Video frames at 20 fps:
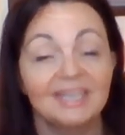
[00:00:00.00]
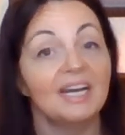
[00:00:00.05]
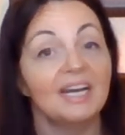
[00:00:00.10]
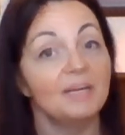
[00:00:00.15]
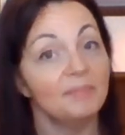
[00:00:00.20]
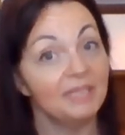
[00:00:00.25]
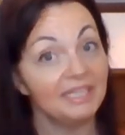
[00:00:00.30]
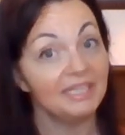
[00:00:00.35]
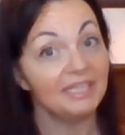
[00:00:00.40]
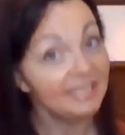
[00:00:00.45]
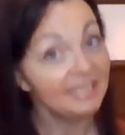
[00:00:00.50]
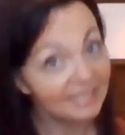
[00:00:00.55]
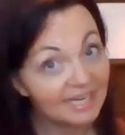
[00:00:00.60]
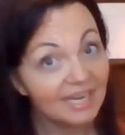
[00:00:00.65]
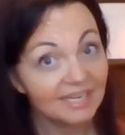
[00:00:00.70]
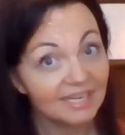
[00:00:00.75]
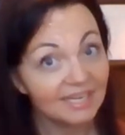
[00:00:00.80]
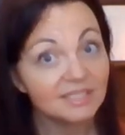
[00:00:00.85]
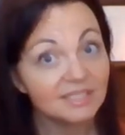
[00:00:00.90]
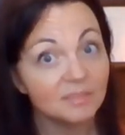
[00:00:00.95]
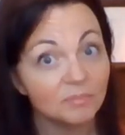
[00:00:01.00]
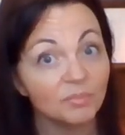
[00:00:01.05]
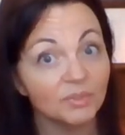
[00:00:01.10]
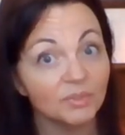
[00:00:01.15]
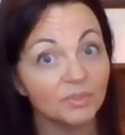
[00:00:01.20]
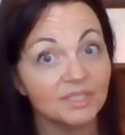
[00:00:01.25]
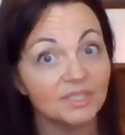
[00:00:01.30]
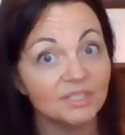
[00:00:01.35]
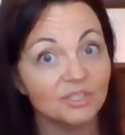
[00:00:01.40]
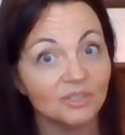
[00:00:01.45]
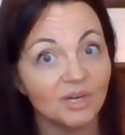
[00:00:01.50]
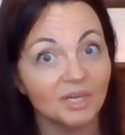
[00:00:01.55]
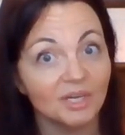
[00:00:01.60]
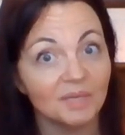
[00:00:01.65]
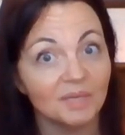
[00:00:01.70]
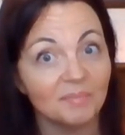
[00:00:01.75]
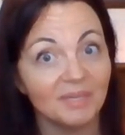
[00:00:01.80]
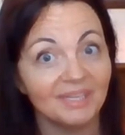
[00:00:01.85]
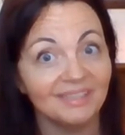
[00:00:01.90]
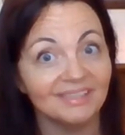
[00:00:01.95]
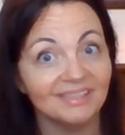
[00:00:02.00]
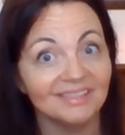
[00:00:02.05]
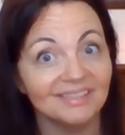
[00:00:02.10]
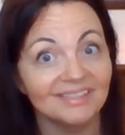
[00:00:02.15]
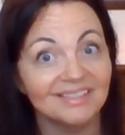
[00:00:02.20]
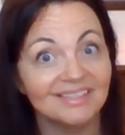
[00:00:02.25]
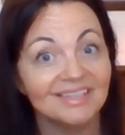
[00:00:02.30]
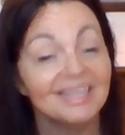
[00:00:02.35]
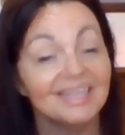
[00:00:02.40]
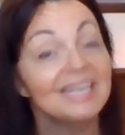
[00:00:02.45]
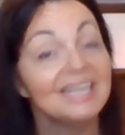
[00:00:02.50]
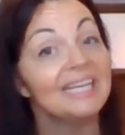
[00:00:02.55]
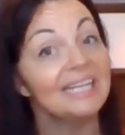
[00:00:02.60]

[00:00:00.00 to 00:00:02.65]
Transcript: I mean, he had some pretty strong opinions.